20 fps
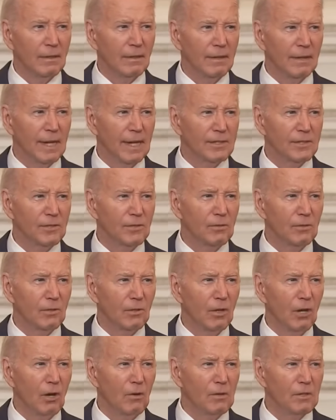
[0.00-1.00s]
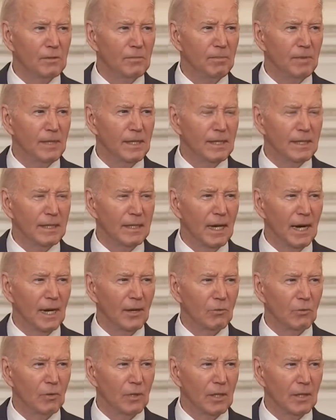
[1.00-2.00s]
And that's who we'll always be,
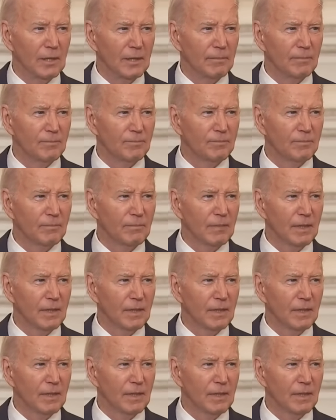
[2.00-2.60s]
God willing.